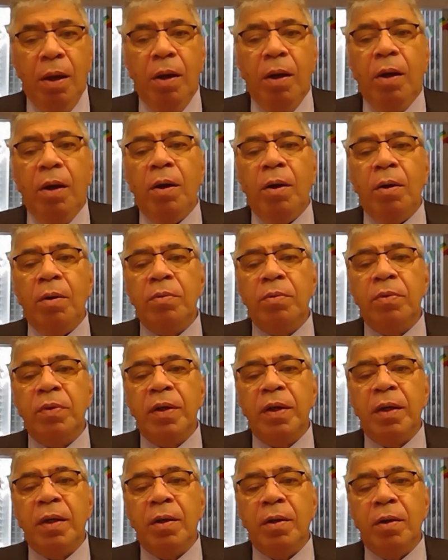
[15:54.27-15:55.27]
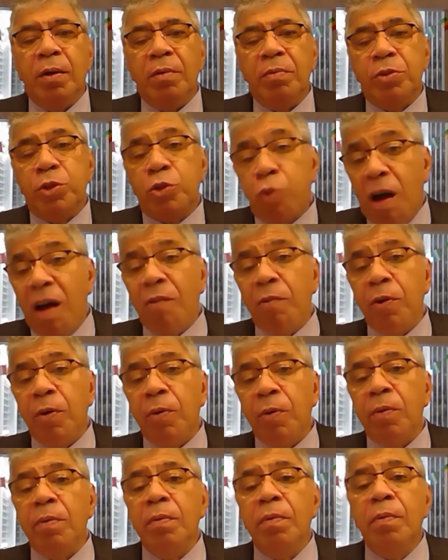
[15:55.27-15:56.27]
of
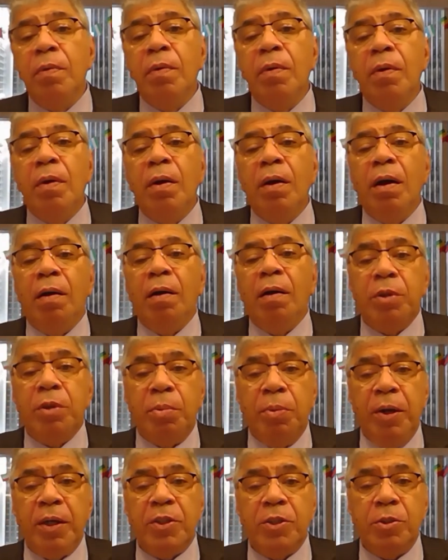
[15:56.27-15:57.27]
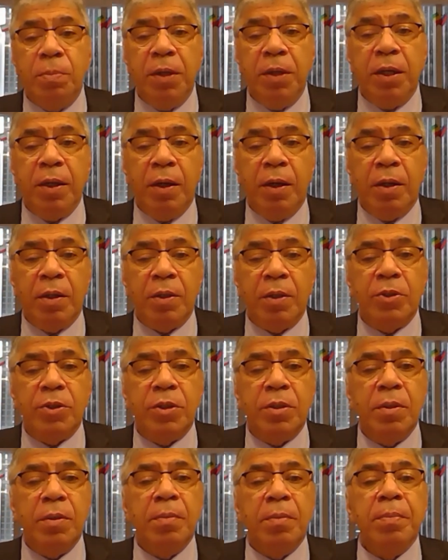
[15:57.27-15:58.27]
travel of the BRICS
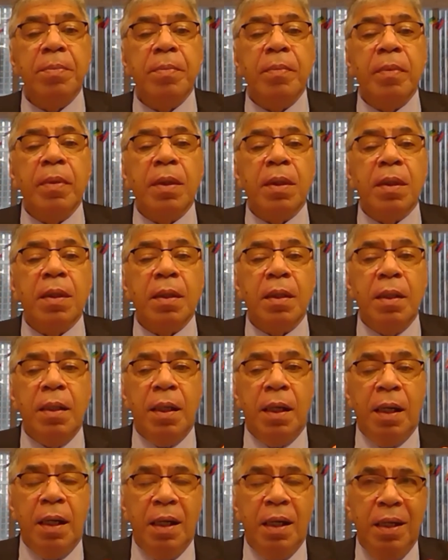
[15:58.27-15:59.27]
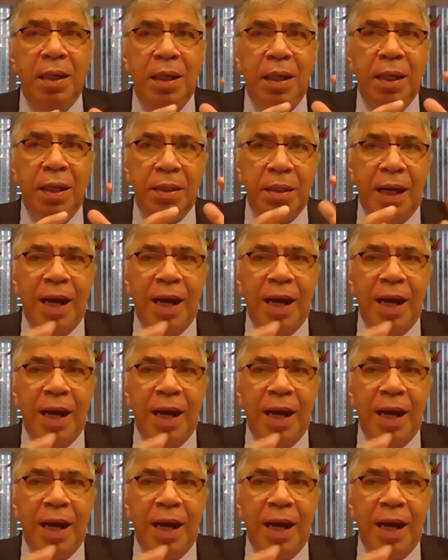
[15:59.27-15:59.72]
because it